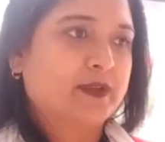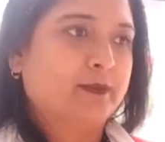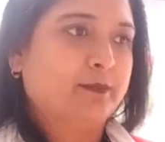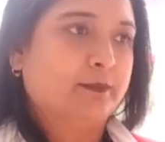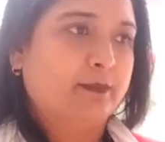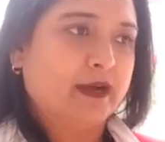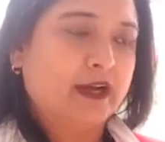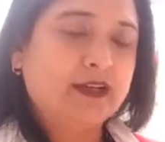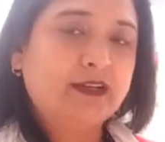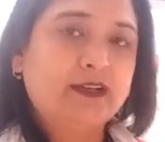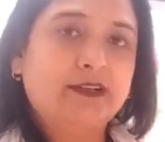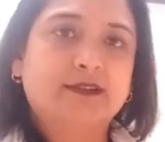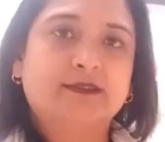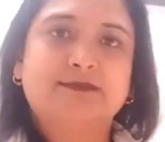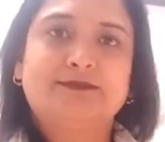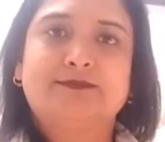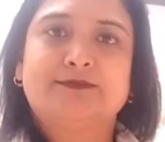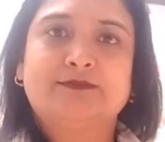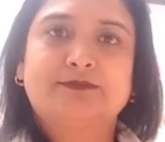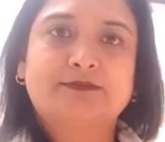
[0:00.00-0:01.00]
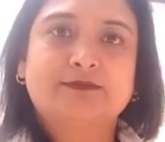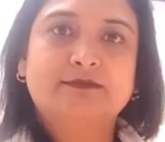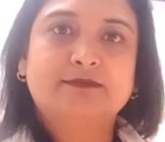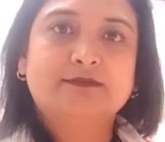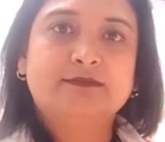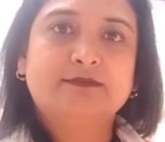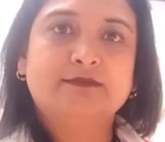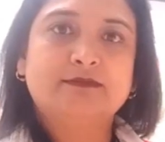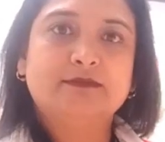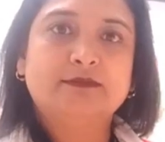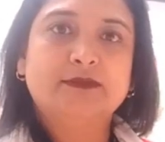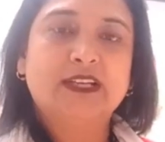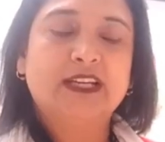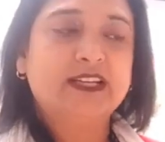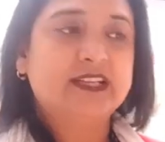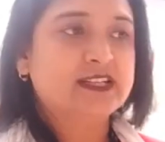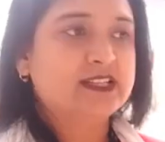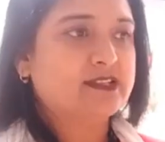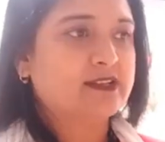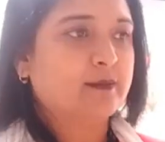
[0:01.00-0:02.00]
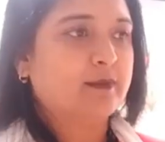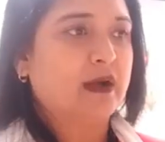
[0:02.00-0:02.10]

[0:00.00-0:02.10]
But it's